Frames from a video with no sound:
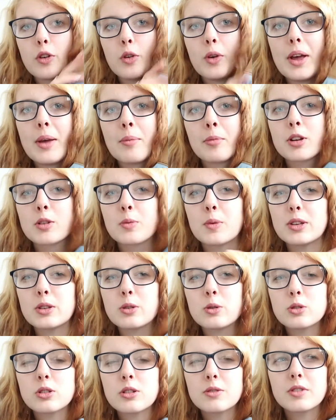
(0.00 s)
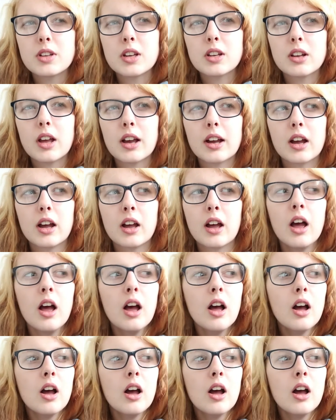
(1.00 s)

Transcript: for him, because we sort of did like a